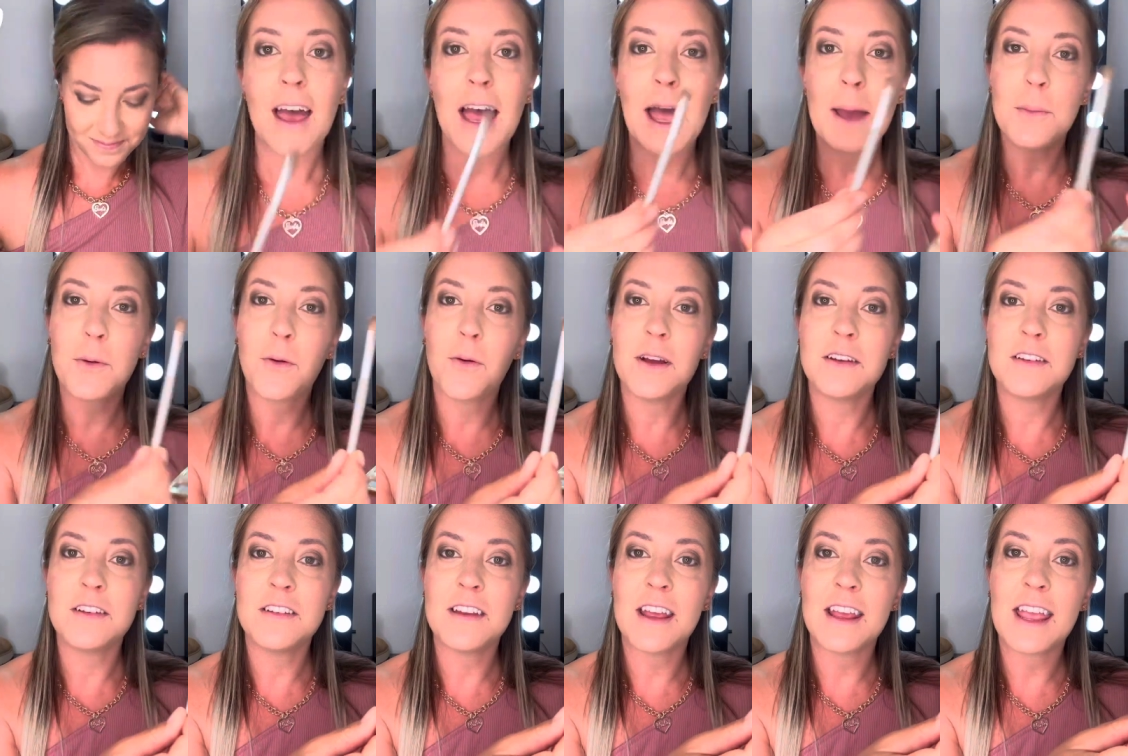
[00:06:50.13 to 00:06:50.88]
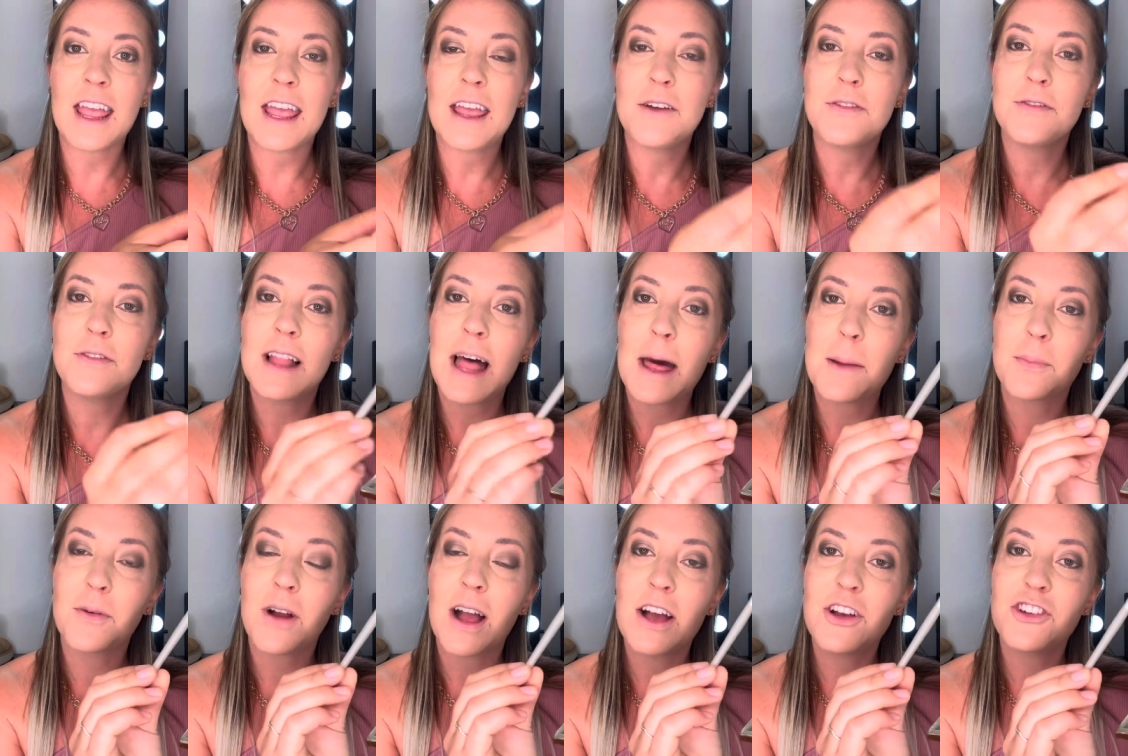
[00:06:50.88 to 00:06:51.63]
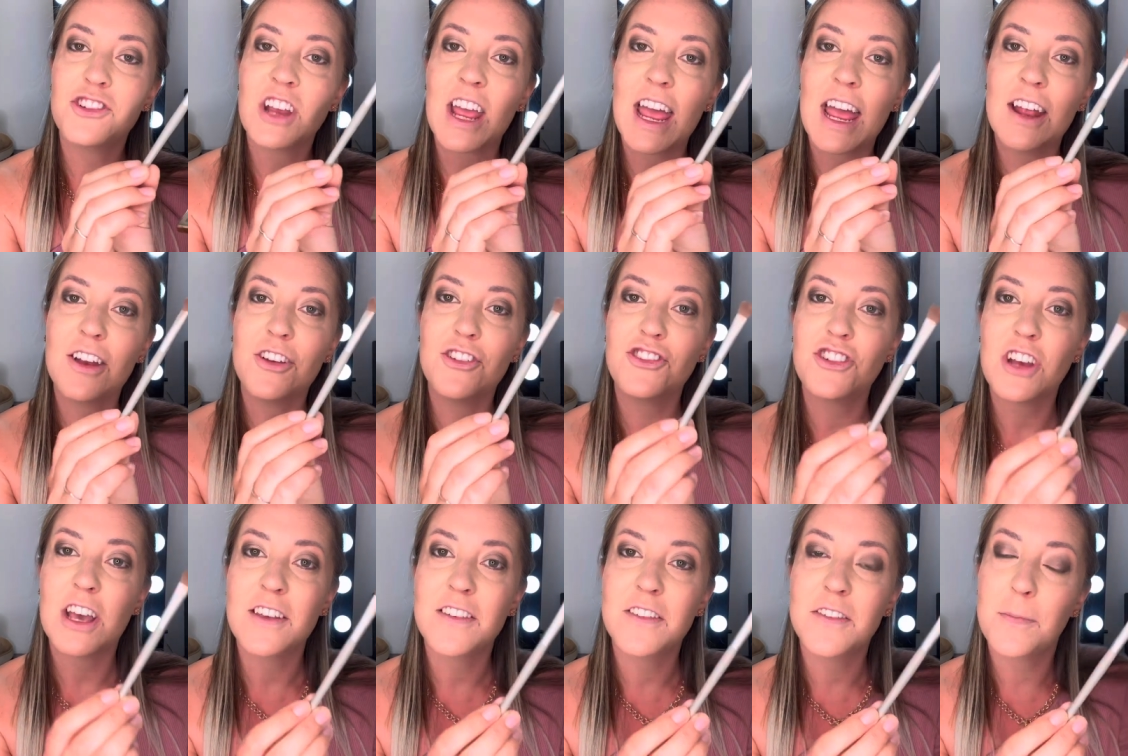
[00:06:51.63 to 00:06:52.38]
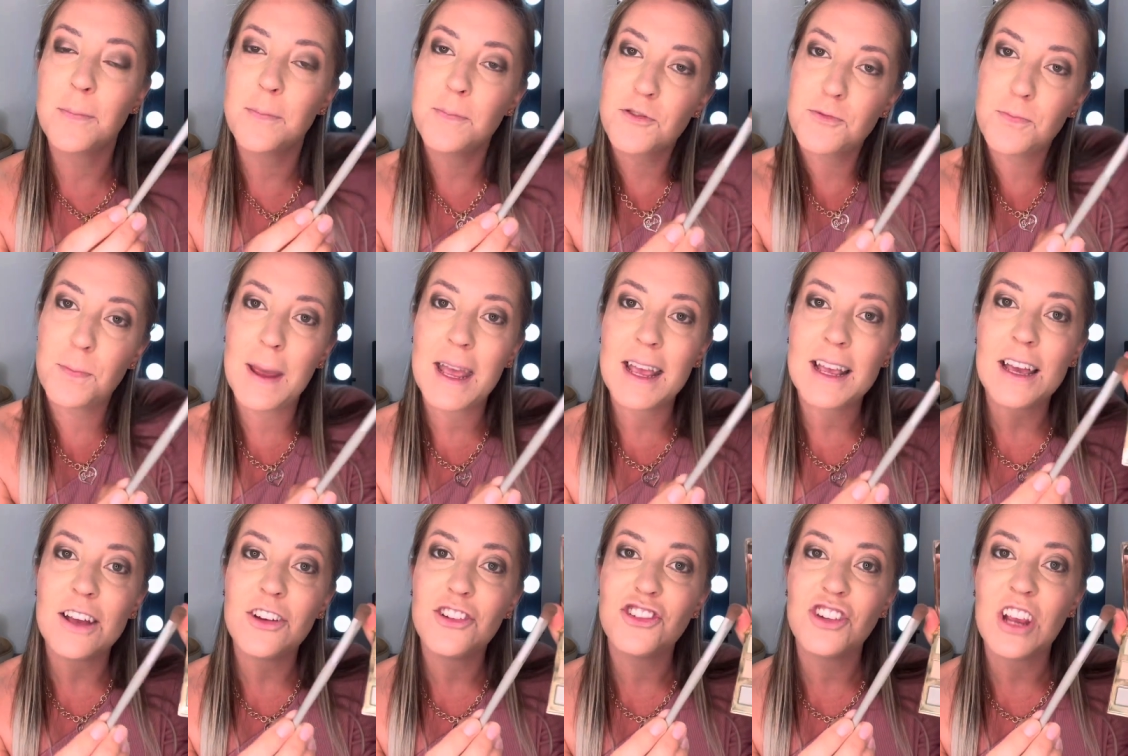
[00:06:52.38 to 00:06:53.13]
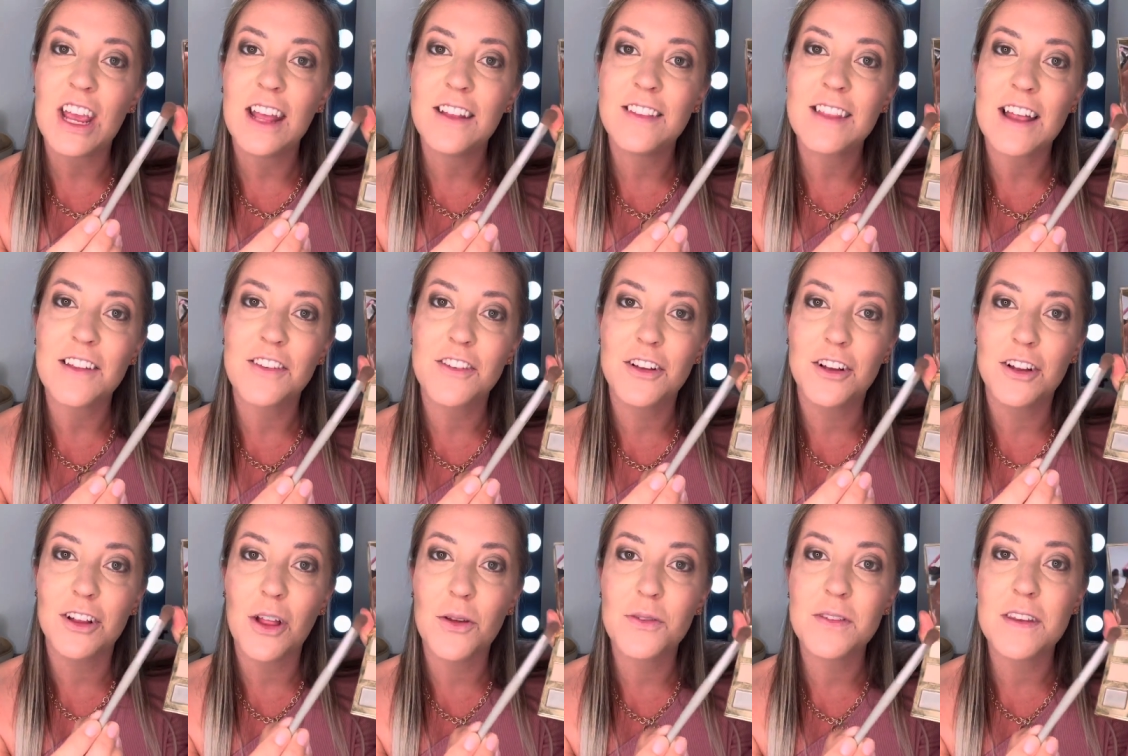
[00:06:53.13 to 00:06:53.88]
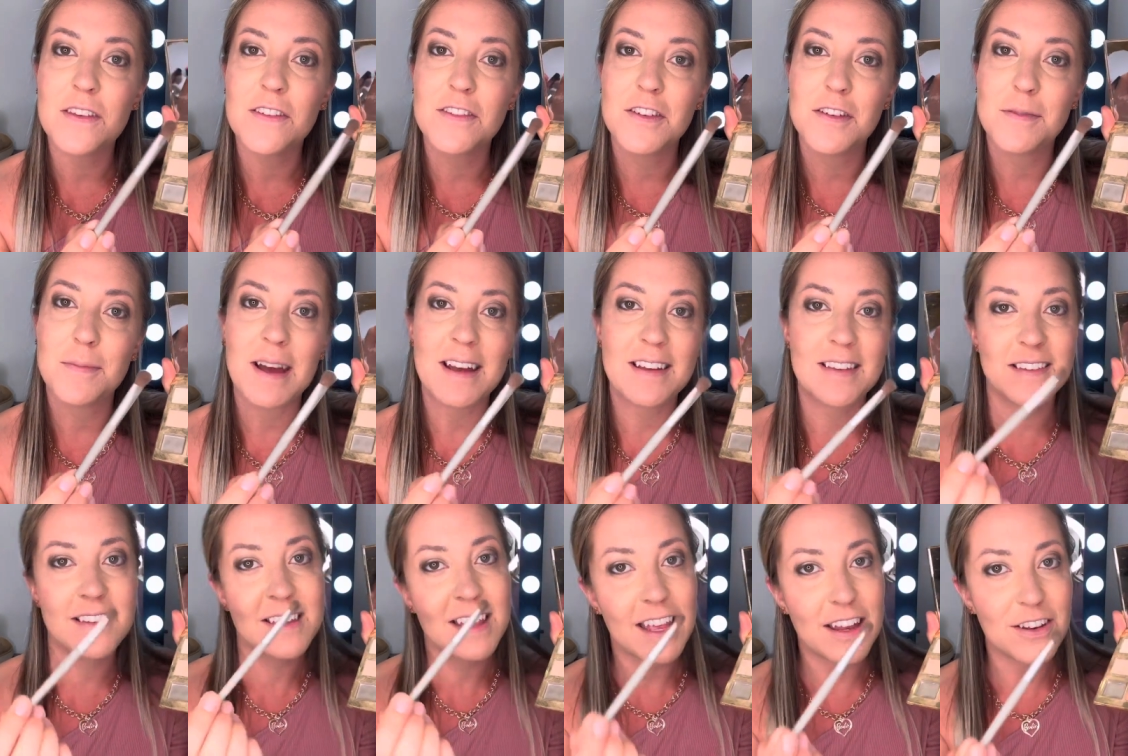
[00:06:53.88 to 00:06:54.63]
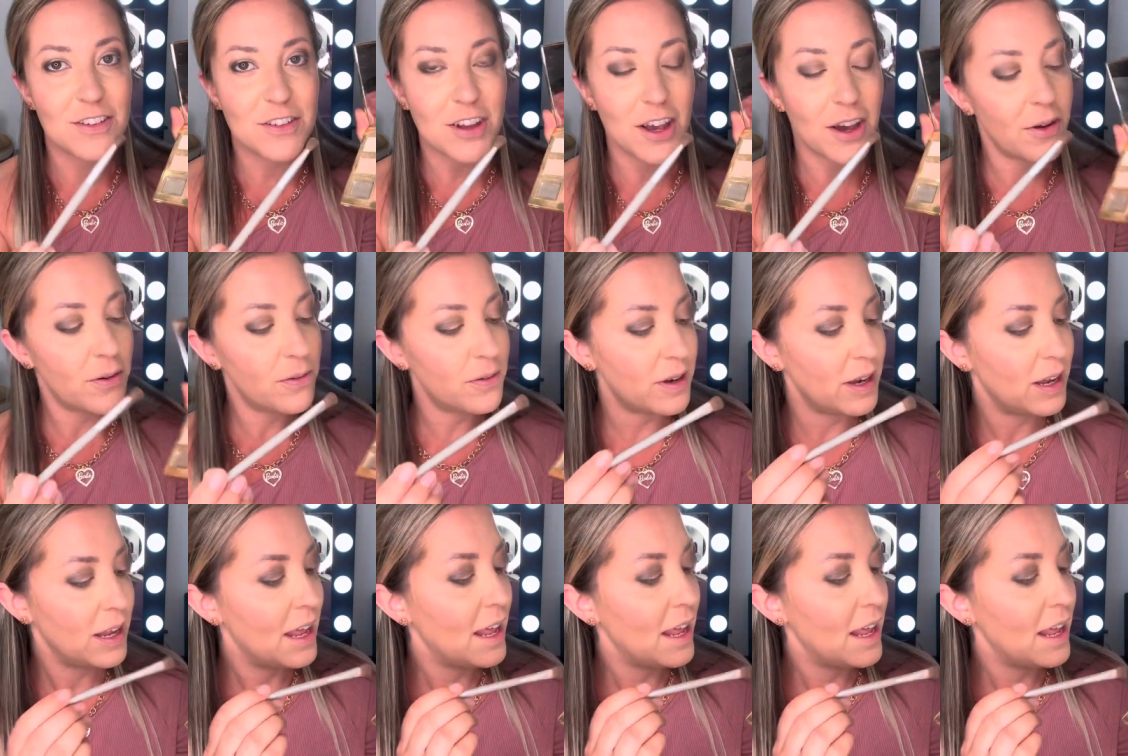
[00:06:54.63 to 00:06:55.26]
I'm going to take a flat brush and just pick a shade that's closest to my skin tone.